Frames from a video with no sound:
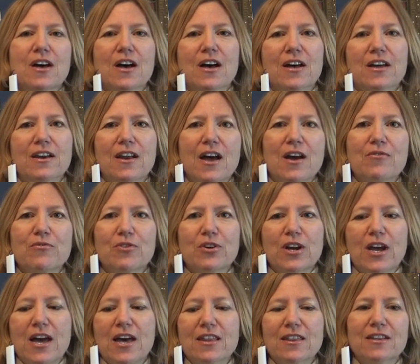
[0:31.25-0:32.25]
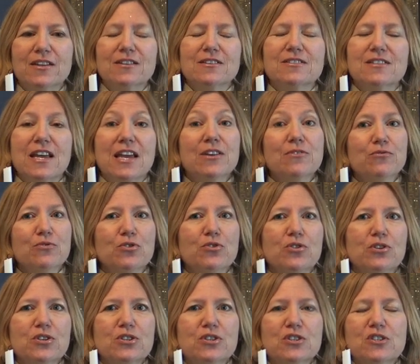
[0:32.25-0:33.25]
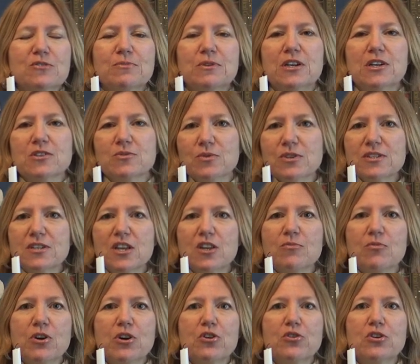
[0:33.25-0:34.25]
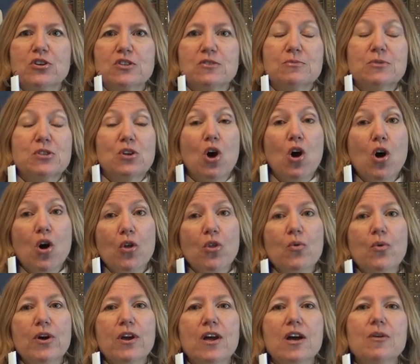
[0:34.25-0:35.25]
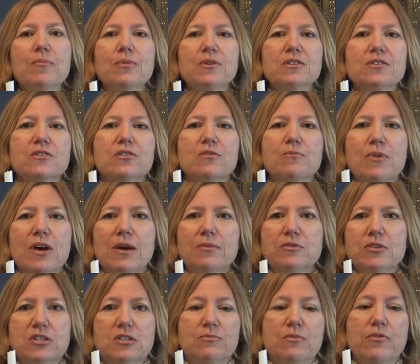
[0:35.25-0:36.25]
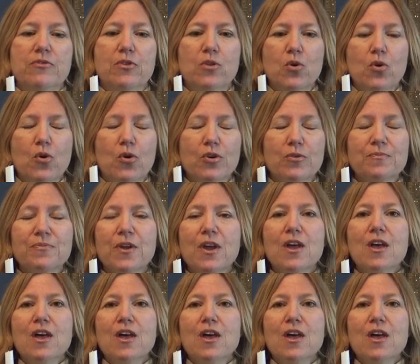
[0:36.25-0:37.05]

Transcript: not for Catholics and for Christians, because we celebrate Christmas all the way up until the baptism of the Lord.